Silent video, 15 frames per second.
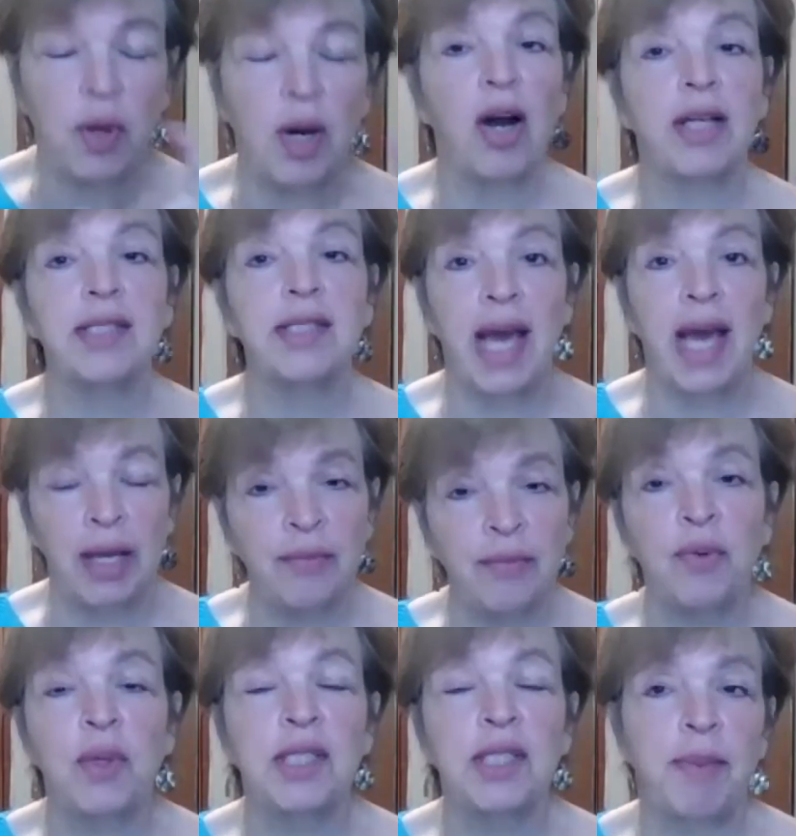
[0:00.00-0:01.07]
four hearts and
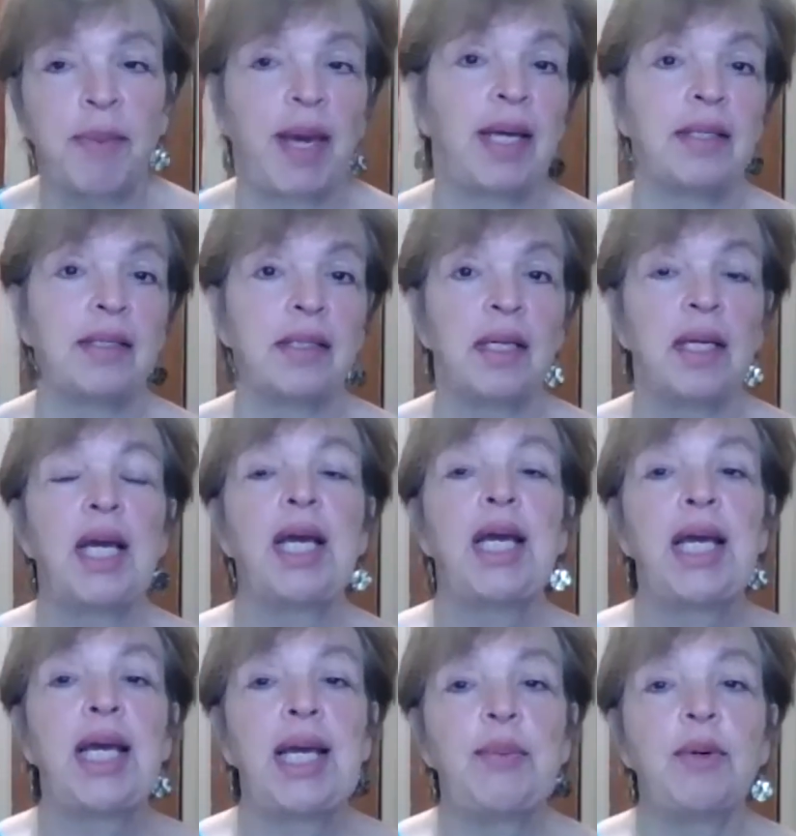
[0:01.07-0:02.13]
four spades,
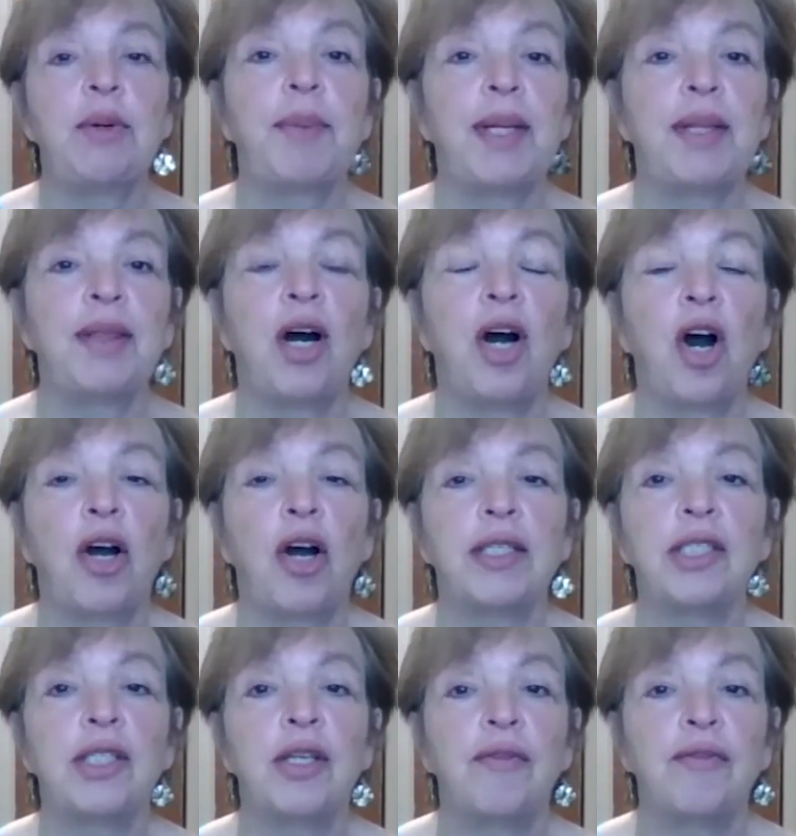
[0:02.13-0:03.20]
he will bid the
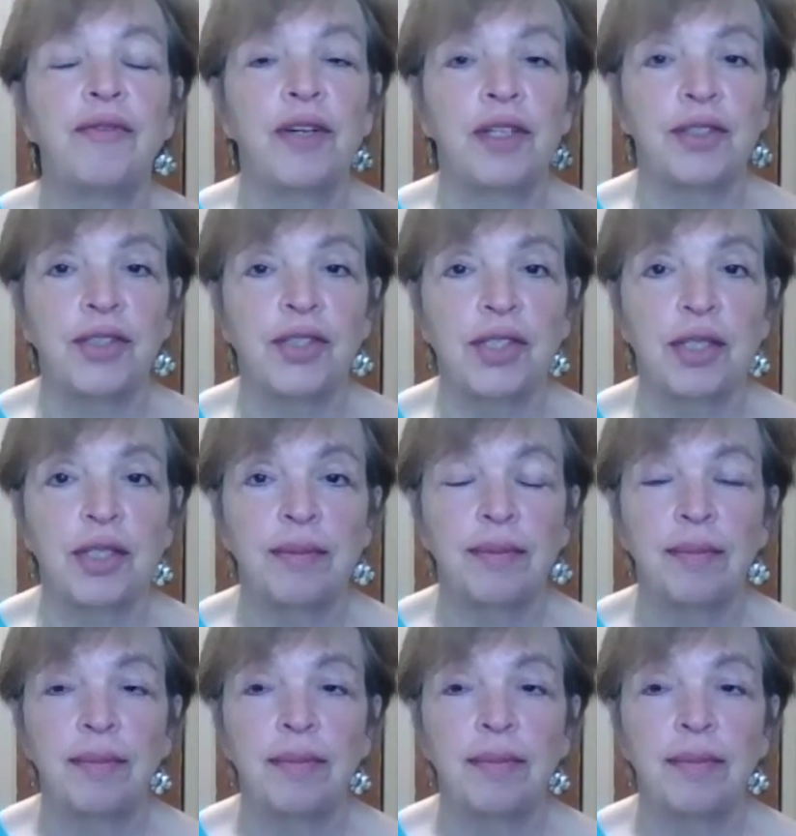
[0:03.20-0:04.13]
hearts first.